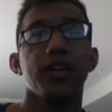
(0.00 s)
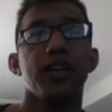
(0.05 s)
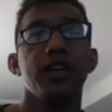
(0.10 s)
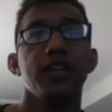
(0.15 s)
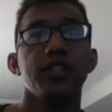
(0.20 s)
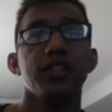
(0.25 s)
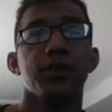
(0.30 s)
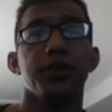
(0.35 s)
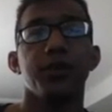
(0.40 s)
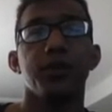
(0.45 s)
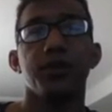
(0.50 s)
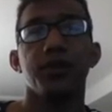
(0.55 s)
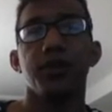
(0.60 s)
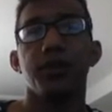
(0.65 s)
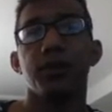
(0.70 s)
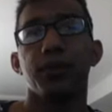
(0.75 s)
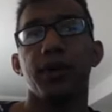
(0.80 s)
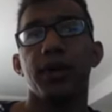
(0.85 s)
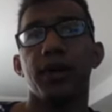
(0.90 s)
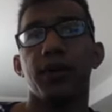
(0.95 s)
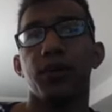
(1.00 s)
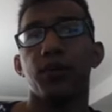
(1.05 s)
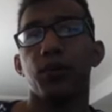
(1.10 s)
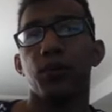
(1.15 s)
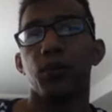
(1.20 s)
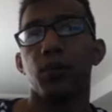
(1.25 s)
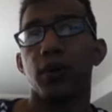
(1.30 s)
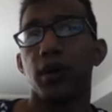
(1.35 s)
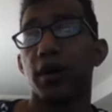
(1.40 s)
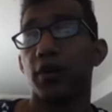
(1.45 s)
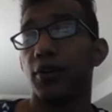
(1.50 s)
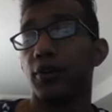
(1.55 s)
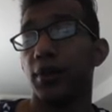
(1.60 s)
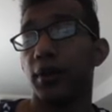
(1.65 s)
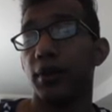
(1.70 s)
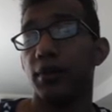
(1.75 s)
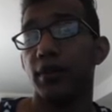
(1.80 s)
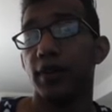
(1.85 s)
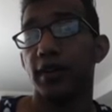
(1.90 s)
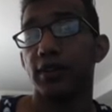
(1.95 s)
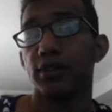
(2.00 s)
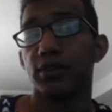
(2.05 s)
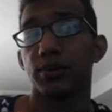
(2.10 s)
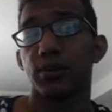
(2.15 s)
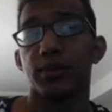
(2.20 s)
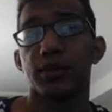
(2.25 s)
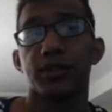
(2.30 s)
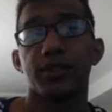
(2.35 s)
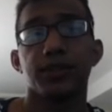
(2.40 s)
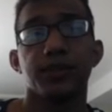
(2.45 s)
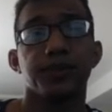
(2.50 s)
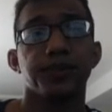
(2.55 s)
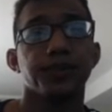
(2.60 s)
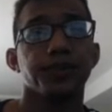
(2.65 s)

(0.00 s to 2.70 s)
So we only ran 1 green-red source.